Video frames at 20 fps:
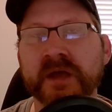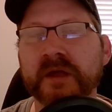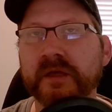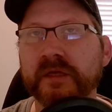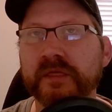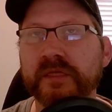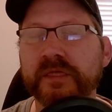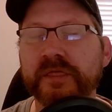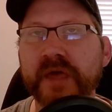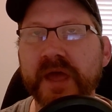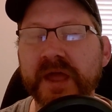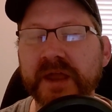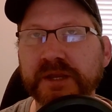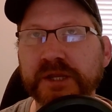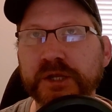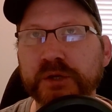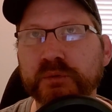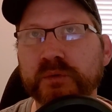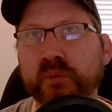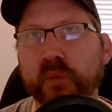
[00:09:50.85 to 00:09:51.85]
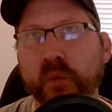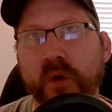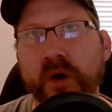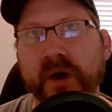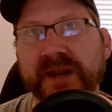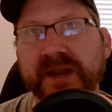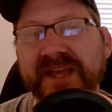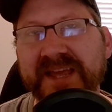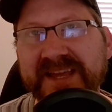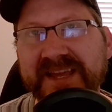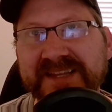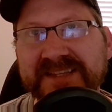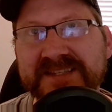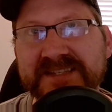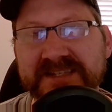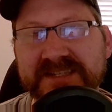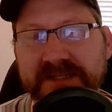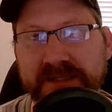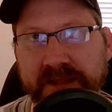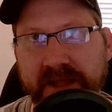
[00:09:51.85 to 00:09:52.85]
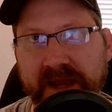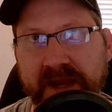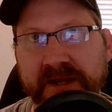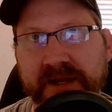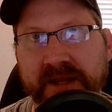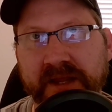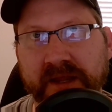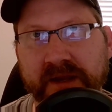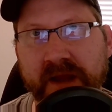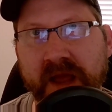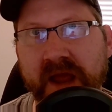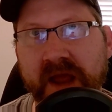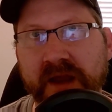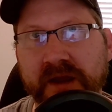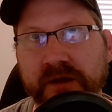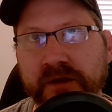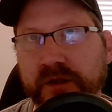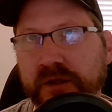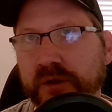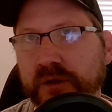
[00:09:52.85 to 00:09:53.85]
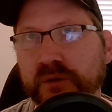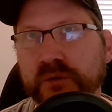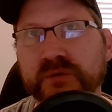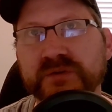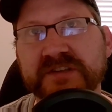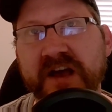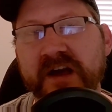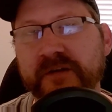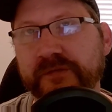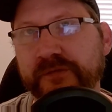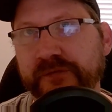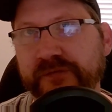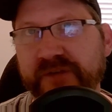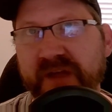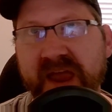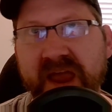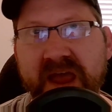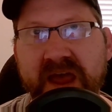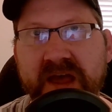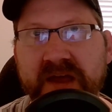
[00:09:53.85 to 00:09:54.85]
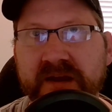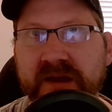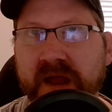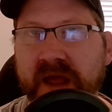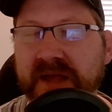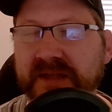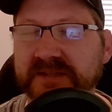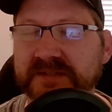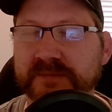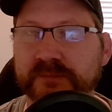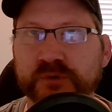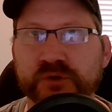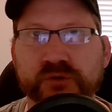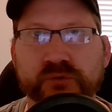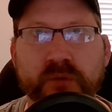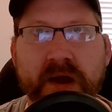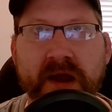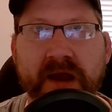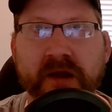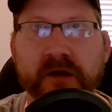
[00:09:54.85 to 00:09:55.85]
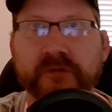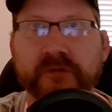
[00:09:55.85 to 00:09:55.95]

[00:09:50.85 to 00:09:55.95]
then you would want to insulate it and use a fan and some dryer